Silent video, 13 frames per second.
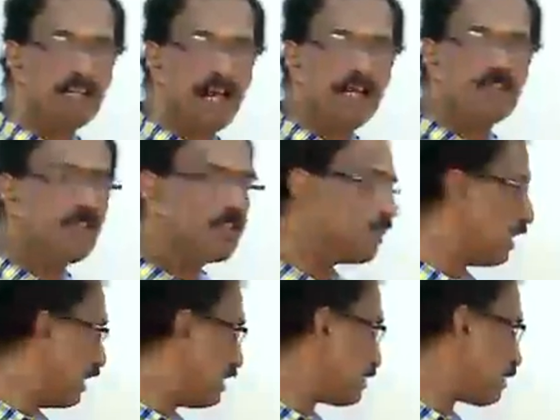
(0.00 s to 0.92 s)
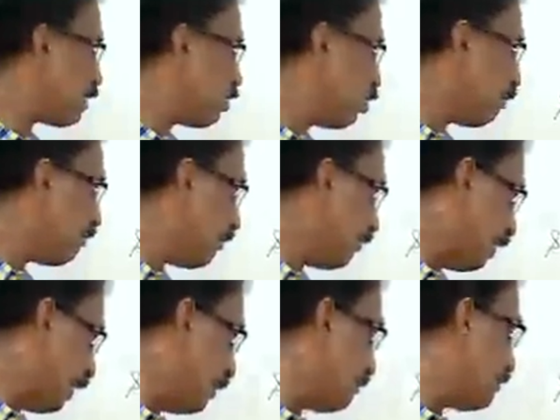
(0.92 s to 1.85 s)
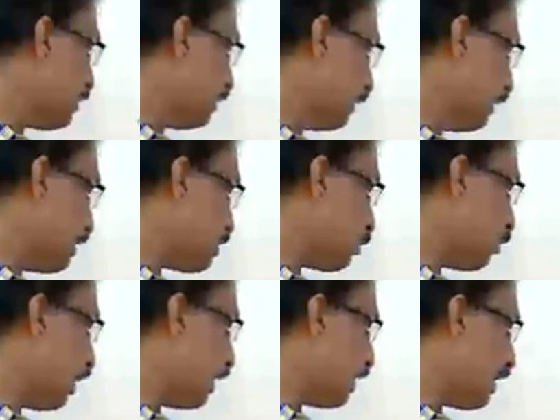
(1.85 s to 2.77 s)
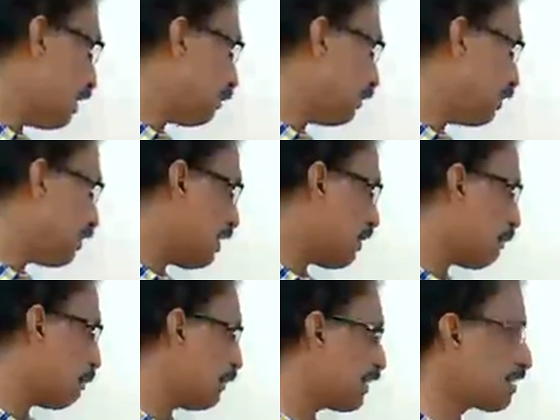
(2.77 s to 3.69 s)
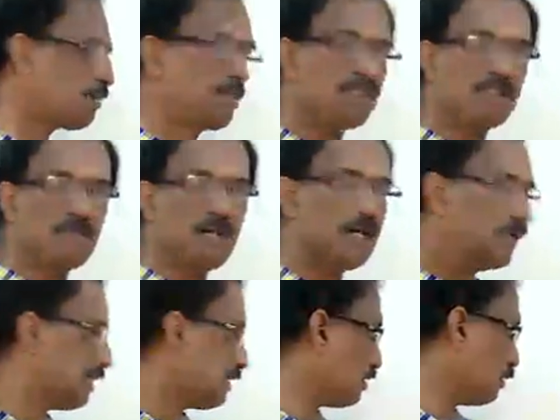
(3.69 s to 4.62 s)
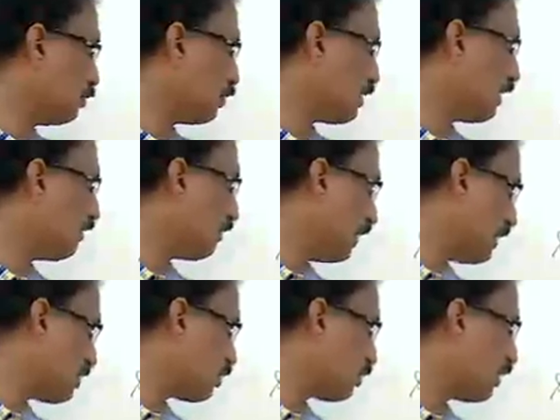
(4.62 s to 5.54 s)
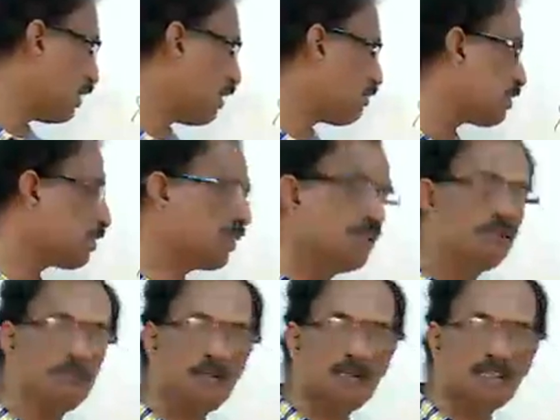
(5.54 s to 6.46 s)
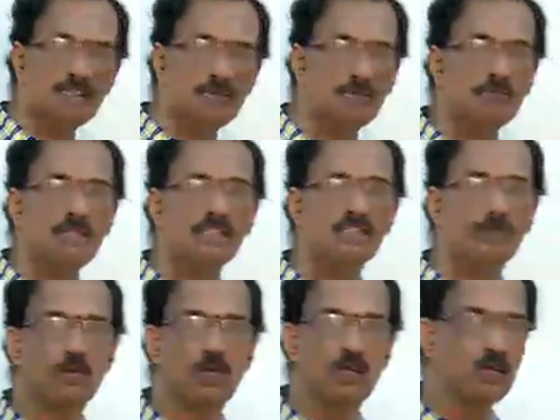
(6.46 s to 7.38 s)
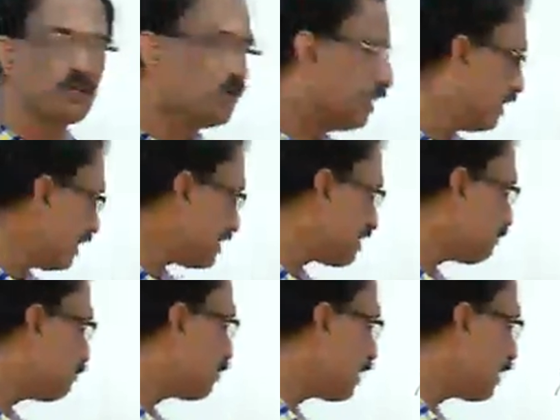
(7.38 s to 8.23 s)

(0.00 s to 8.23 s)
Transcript: in slope form, that is y equal to mx plus minus root of a square m square plus b square. Yes, simply one